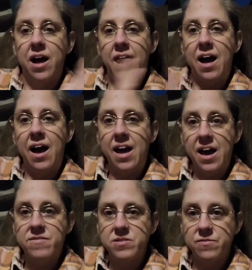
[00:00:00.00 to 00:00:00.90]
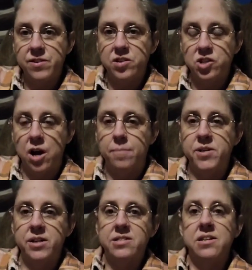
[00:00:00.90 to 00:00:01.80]
I have some finished
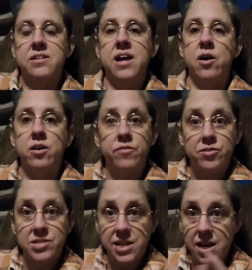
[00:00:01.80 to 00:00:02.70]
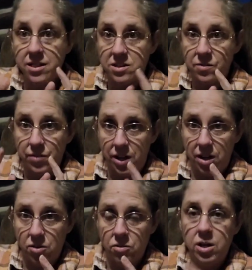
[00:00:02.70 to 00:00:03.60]
objects. Now, if you're seeing this video,